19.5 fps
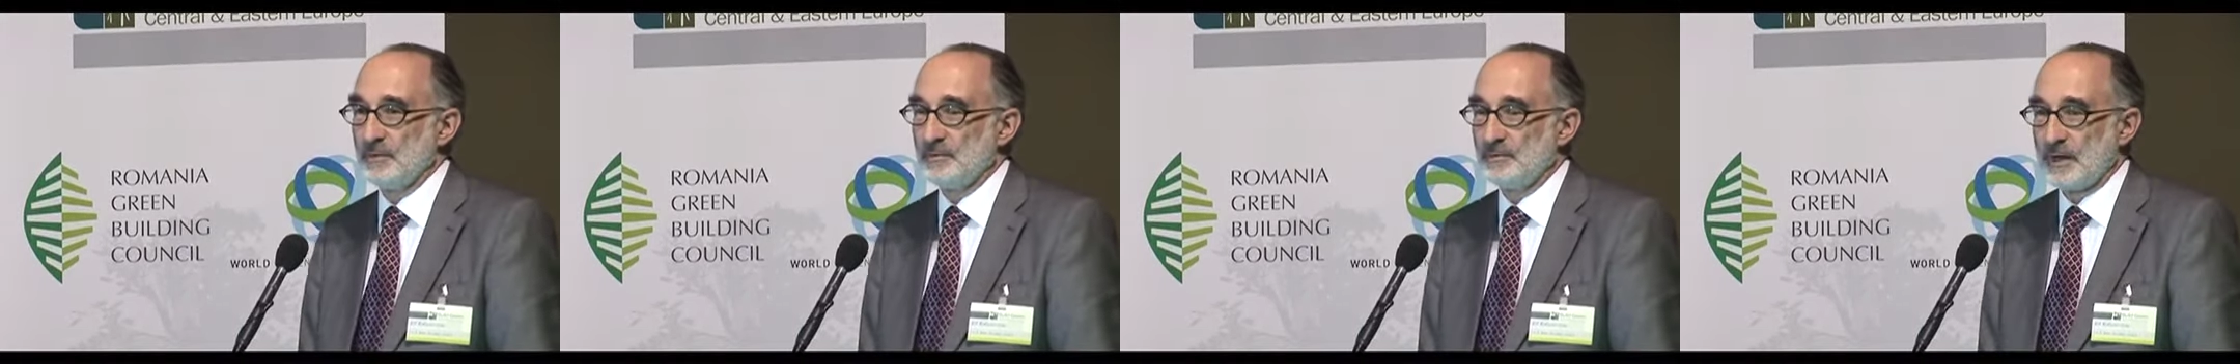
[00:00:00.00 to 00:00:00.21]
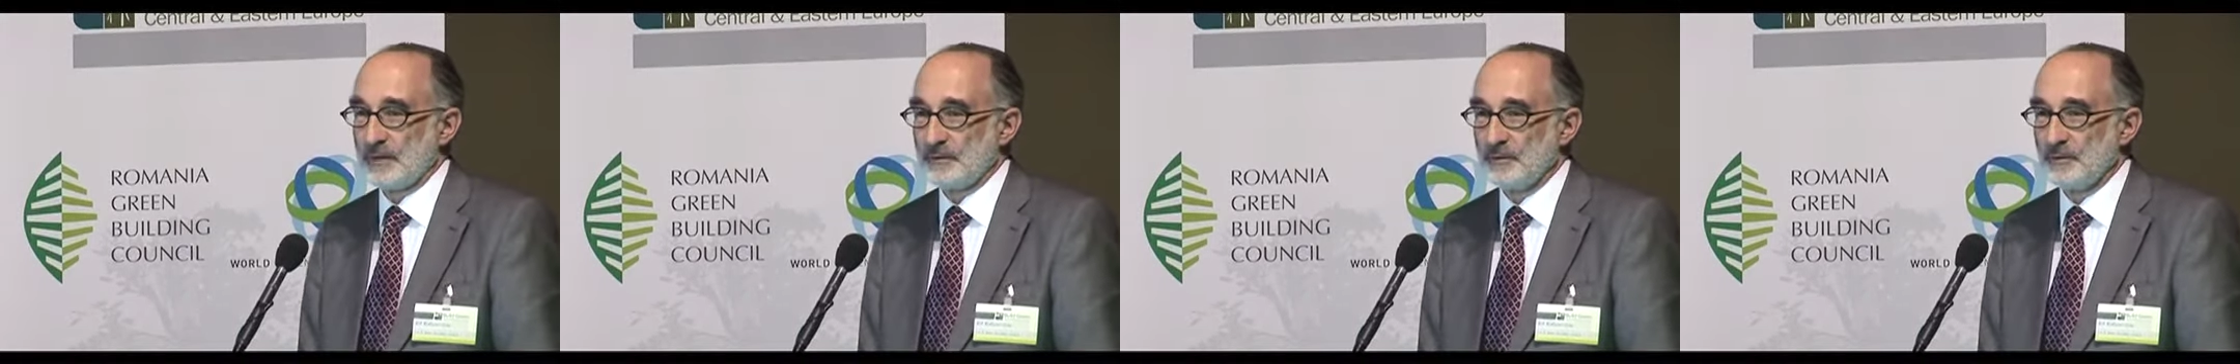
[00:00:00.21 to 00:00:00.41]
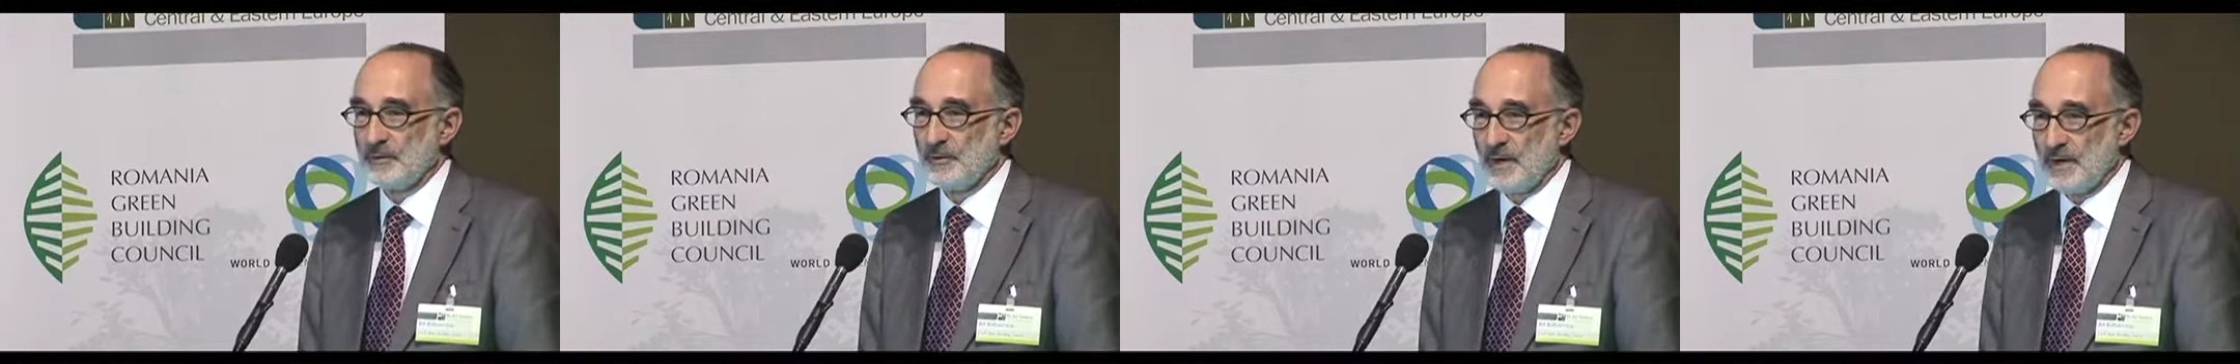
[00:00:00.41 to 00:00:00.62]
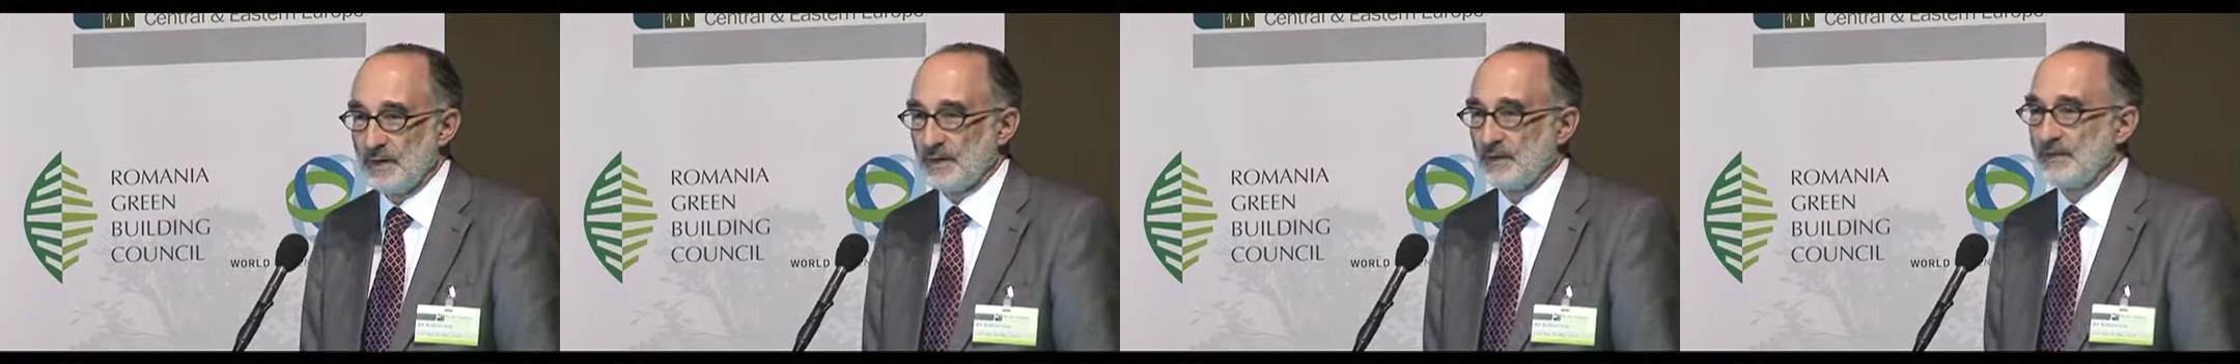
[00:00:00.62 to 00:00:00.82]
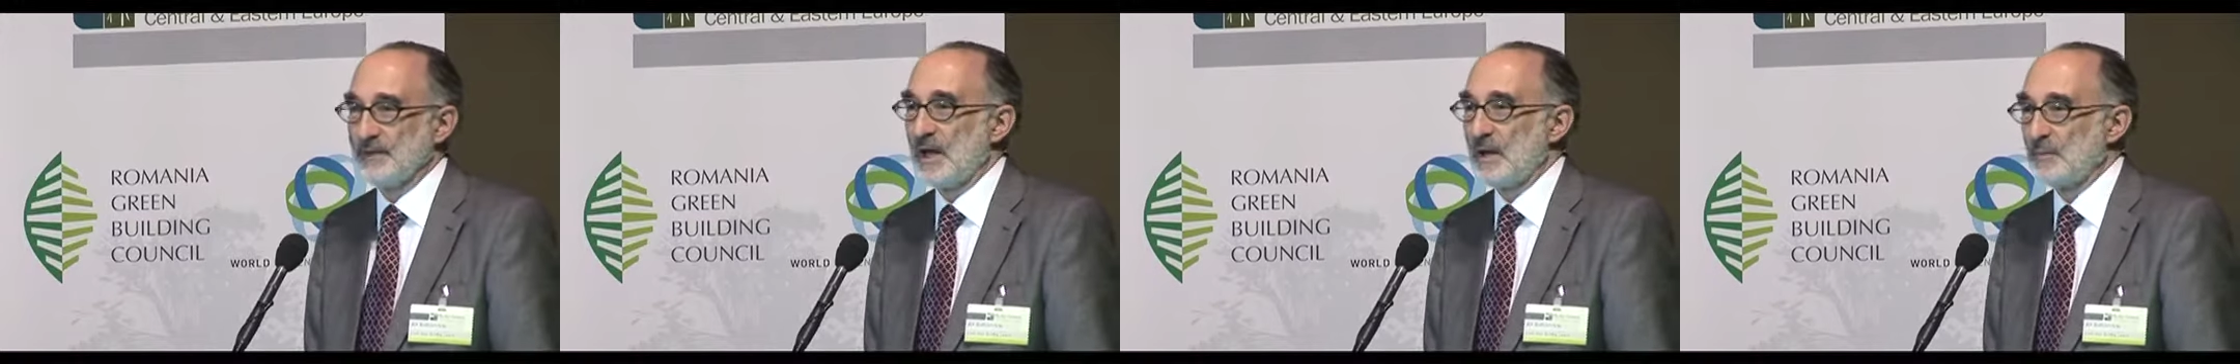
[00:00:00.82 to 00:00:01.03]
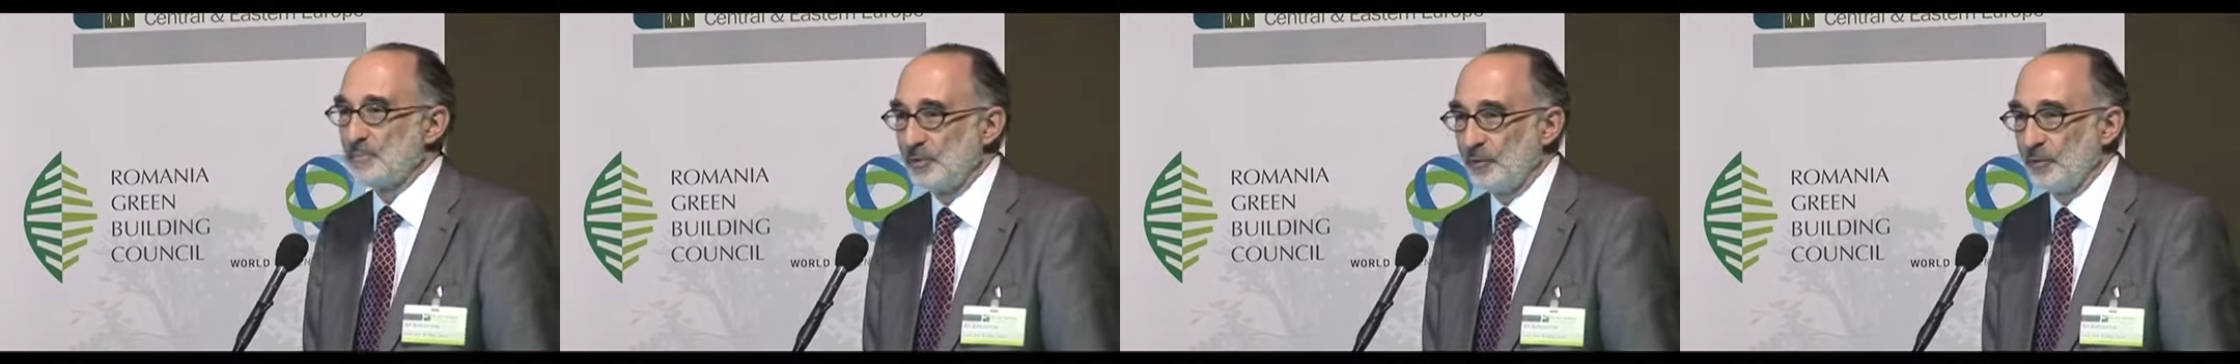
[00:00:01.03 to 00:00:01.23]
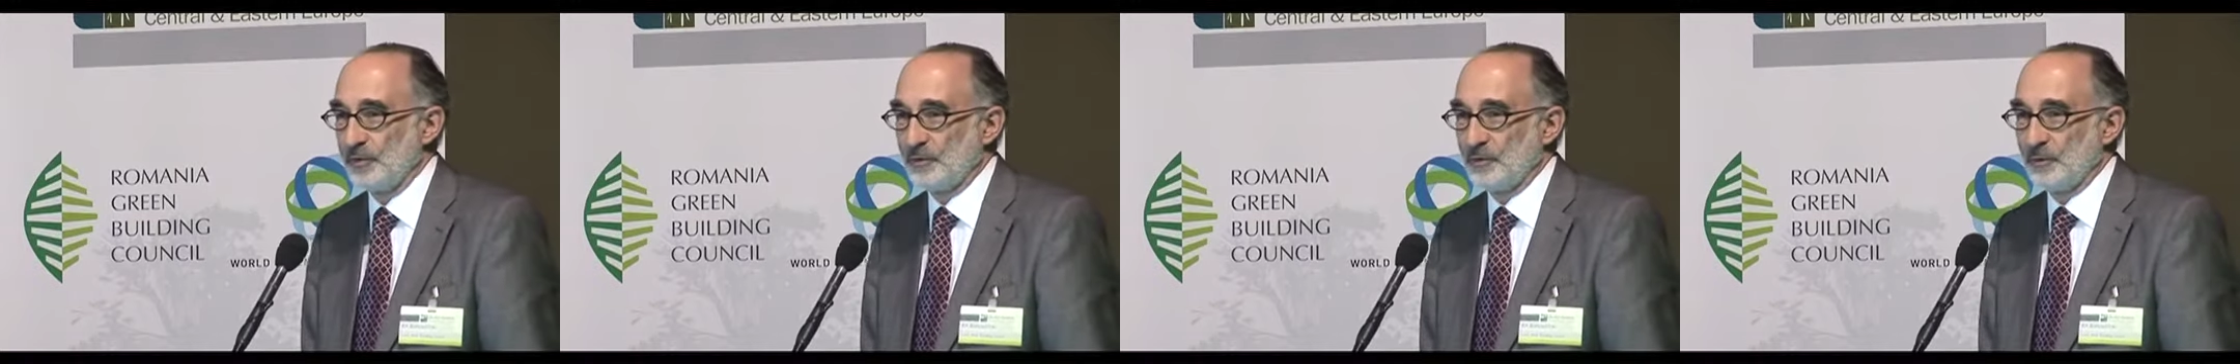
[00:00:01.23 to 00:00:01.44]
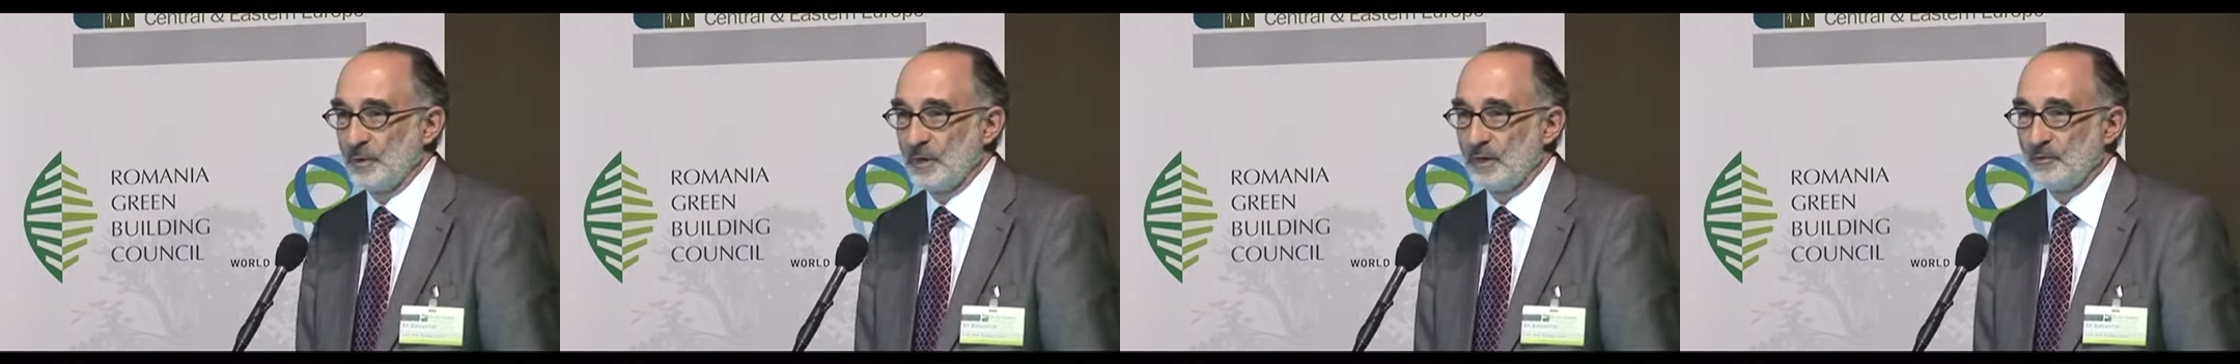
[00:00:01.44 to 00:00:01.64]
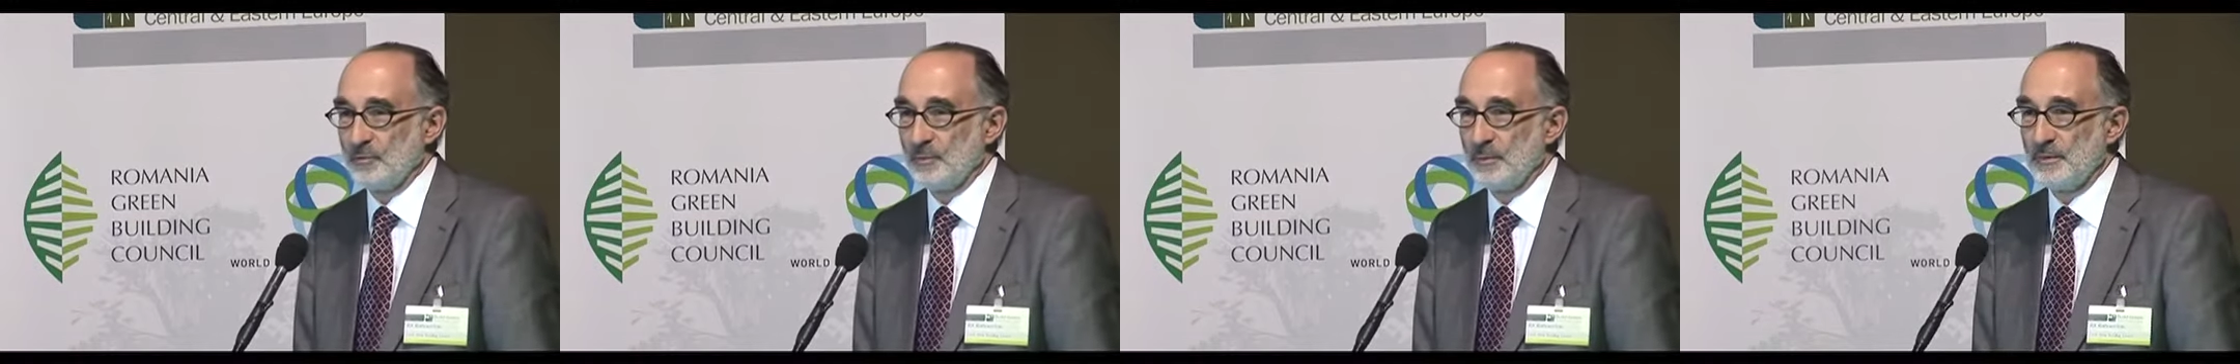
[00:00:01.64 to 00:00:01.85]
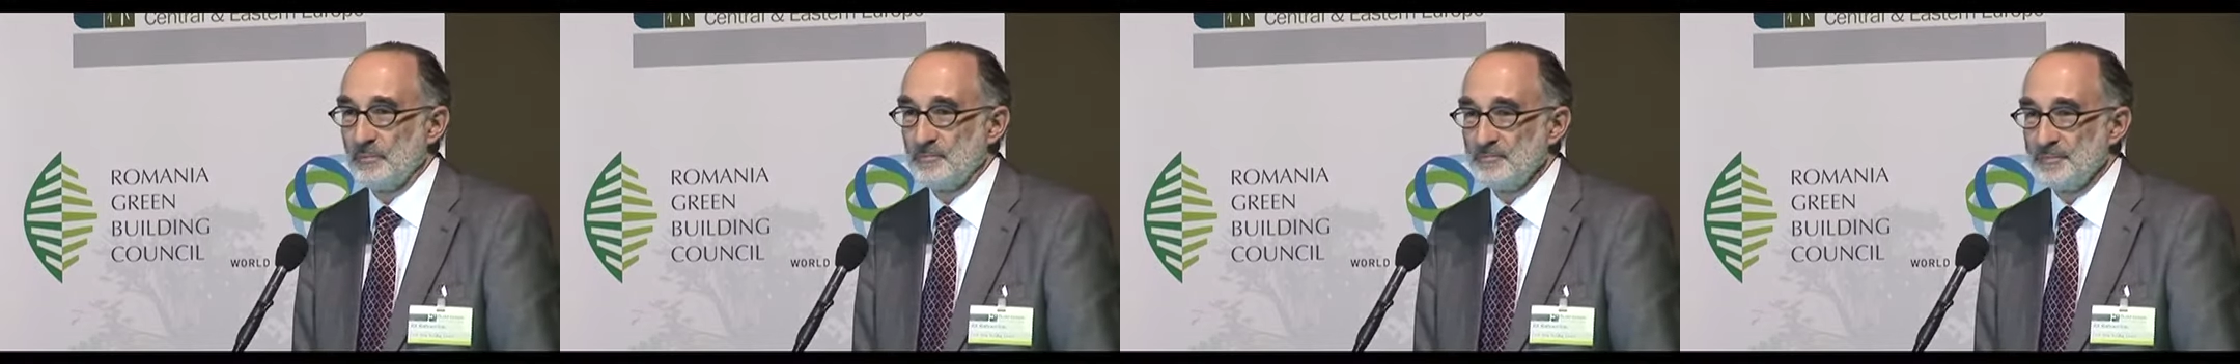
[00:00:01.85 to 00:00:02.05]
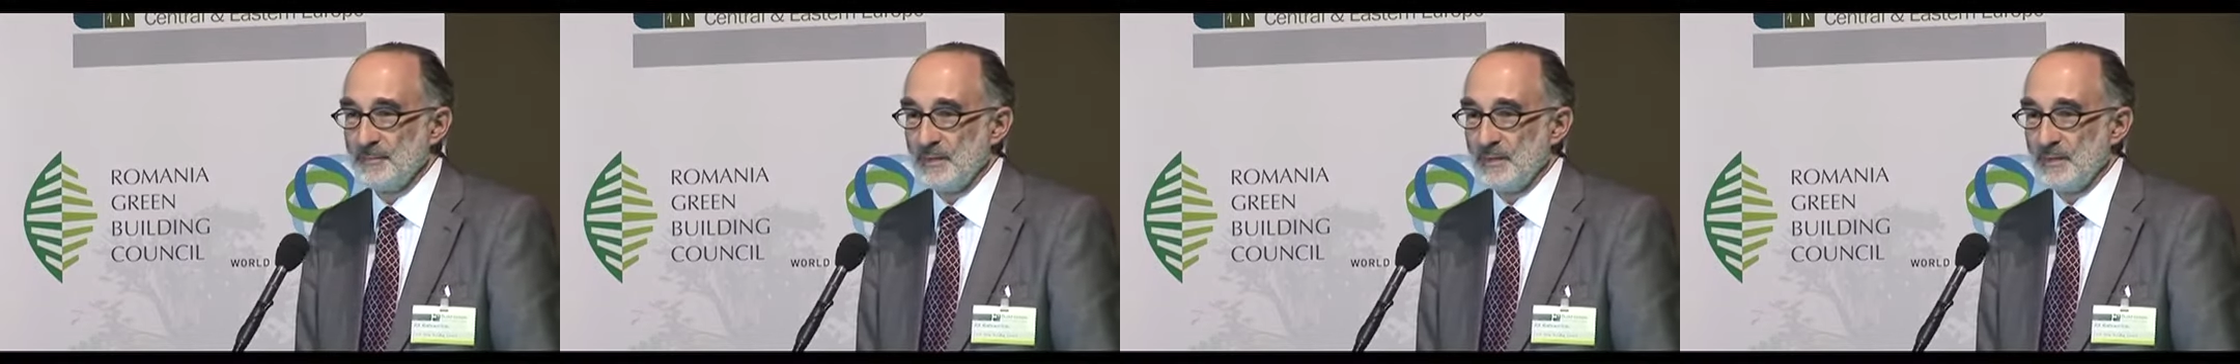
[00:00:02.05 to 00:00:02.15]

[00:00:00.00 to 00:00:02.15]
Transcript: technocratic, non-political government.